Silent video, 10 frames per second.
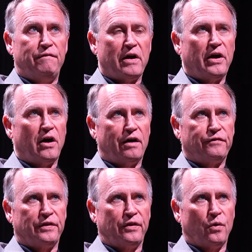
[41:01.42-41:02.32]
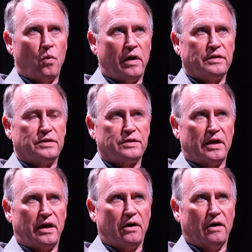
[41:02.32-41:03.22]
very often the ones
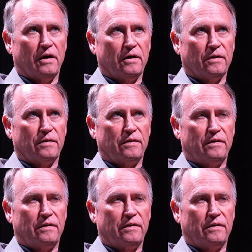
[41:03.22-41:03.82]
that are